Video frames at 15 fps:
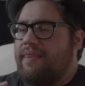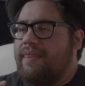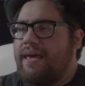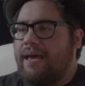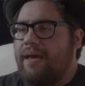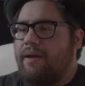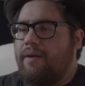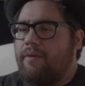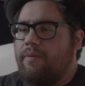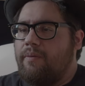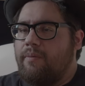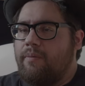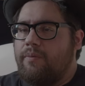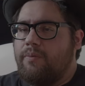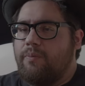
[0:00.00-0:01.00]
that
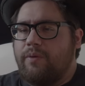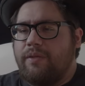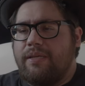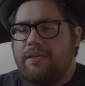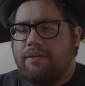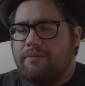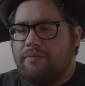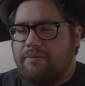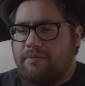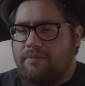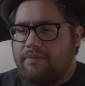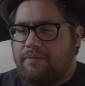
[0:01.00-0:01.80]
you really don't